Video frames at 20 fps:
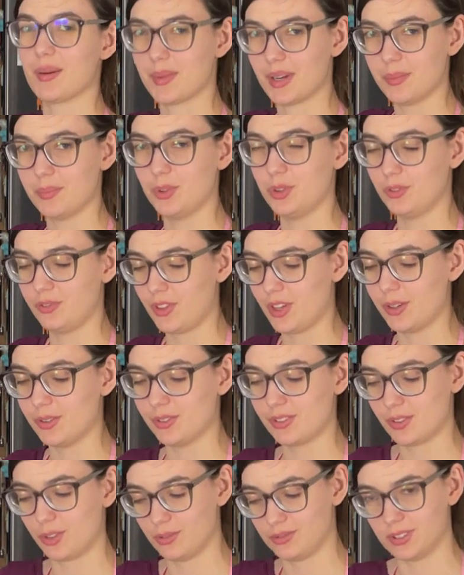going to move
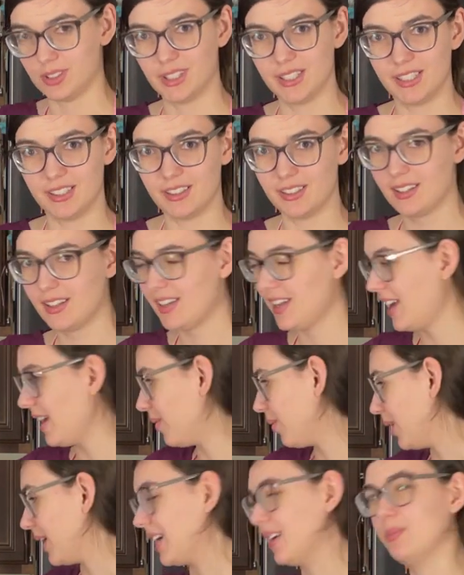those over here, and
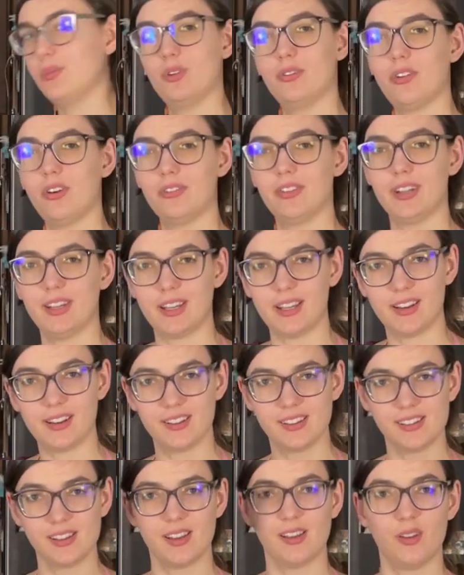we're going to move over there.
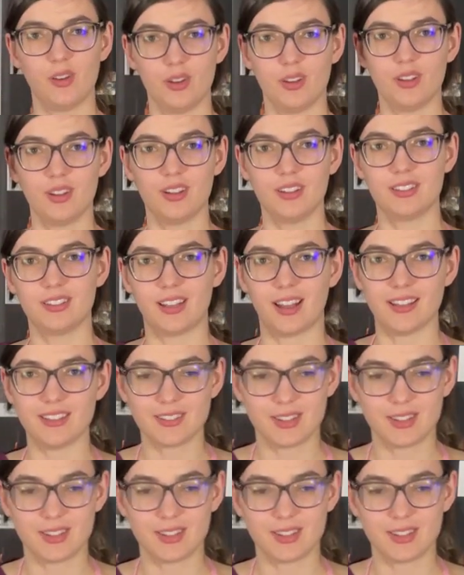So let's